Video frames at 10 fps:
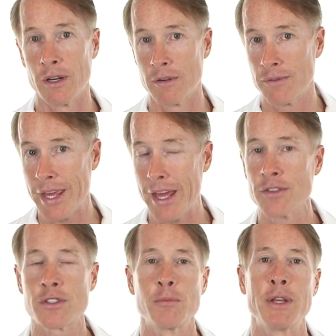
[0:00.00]
of
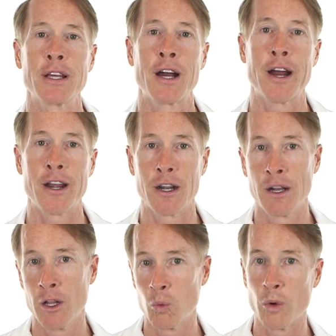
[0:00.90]
cancer being higher
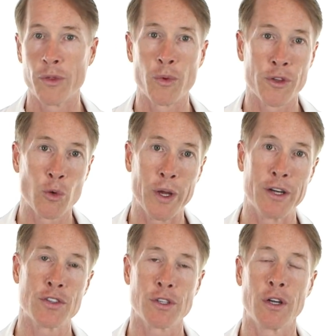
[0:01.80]
with
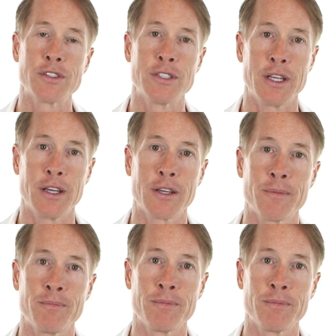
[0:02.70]
greater salt intake.